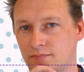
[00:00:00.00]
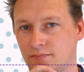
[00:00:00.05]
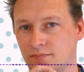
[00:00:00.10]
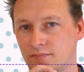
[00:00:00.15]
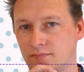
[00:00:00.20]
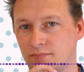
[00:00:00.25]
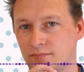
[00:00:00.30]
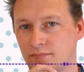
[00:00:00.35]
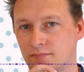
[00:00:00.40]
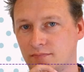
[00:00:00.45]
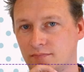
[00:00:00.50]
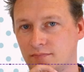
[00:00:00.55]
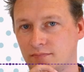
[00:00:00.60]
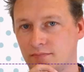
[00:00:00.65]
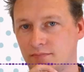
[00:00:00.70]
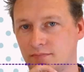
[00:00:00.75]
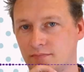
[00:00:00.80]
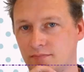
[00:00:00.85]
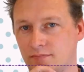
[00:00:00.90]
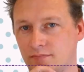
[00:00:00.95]
It gave them
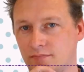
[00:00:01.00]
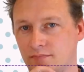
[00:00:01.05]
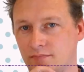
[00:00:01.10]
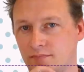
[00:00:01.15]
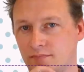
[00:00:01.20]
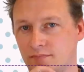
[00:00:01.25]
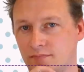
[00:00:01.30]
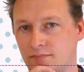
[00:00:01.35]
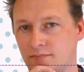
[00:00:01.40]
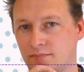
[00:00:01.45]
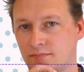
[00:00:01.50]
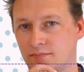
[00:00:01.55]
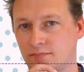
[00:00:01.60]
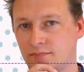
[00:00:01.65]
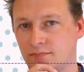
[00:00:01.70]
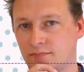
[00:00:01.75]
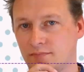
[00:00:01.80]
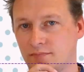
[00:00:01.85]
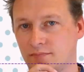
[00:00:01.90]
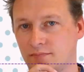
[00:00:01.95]
a chance
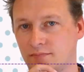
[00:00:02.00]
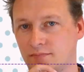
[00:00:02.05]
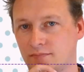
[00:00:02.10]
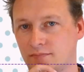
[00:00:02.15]
to